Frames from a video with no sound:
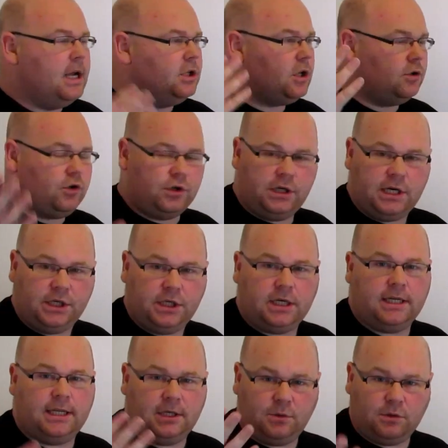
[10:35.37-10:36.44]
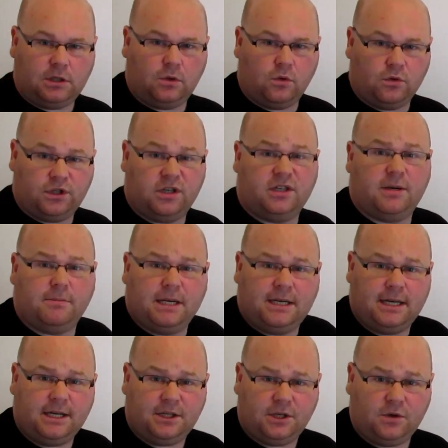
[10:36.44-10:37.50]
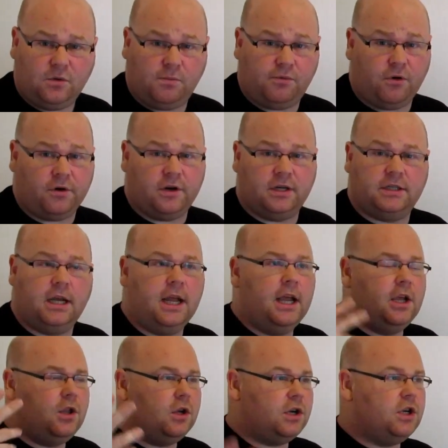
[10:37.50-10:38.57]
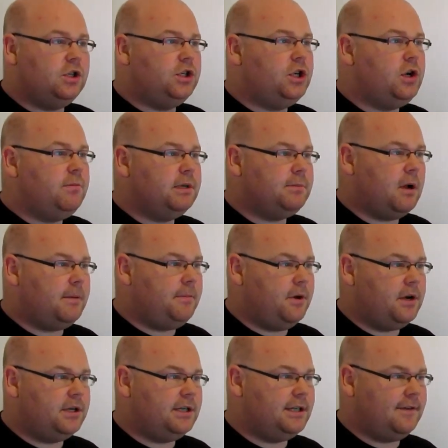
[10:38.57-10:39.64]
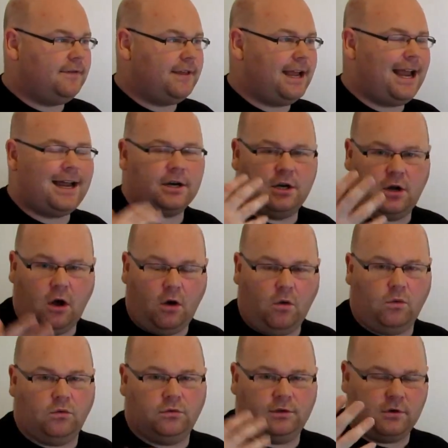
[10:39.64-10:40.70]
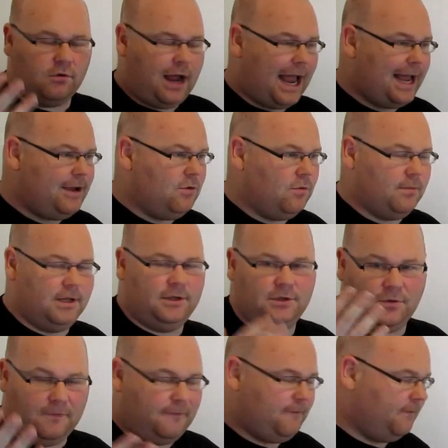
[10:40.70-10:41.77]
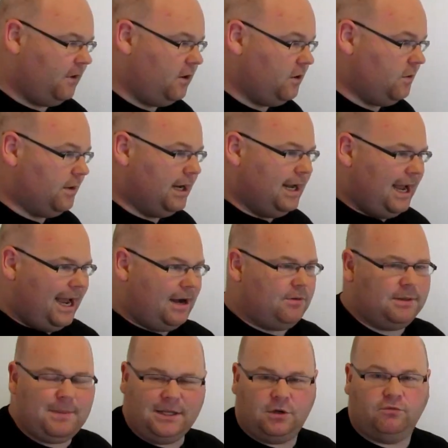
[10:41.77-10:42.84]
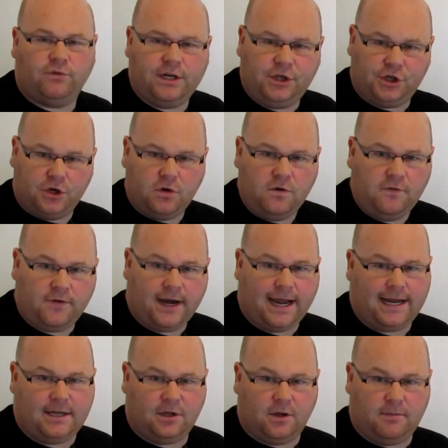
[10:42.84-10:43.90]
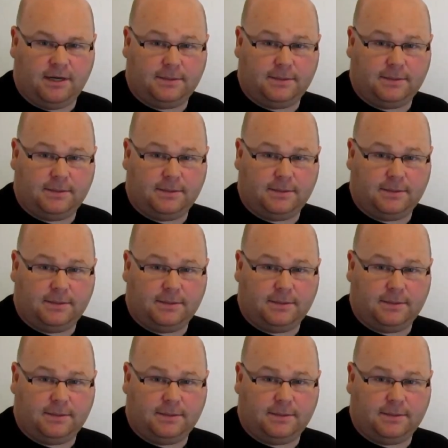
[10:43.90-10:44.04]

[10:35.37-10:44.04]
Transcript: So traditionally, this was launched as a medicinal product that consumers might purchase if they had colds or ailments or flu, and it was meant to rejuvenate them.